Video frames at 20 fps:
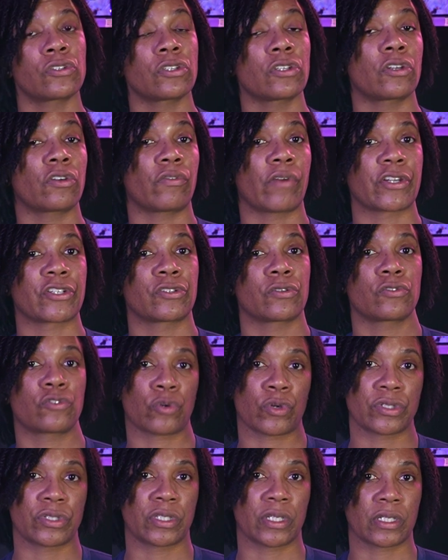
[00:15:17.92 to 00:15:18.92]
the directional
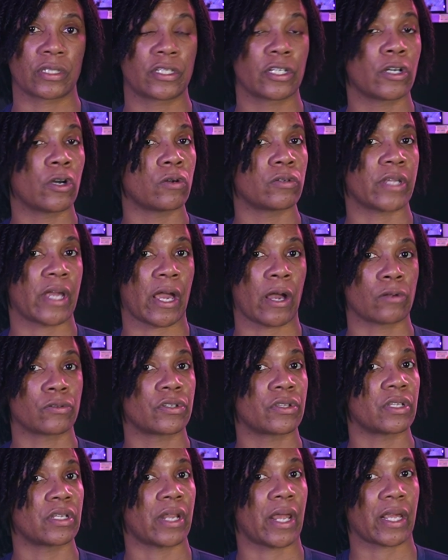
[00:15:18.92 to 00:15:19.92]
joystick to go down to
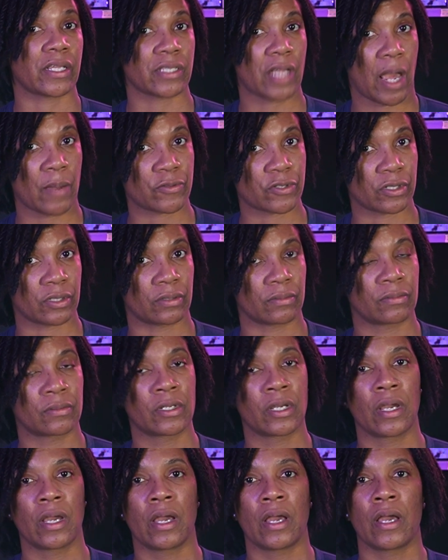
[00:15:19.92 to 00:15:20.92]
the next option.
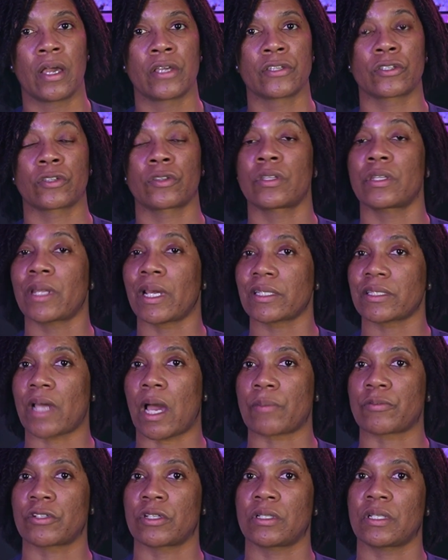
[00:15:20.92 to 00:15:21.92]
So the next
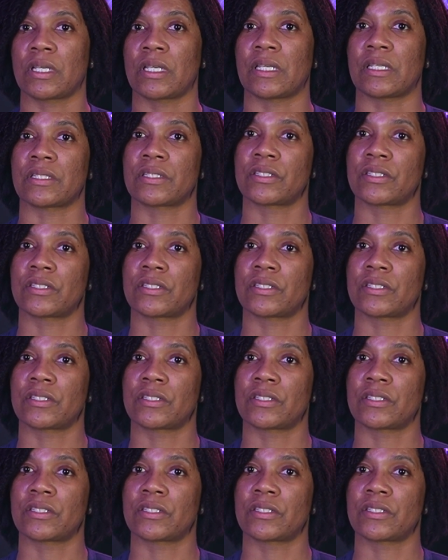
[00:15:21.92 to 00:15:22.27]
option is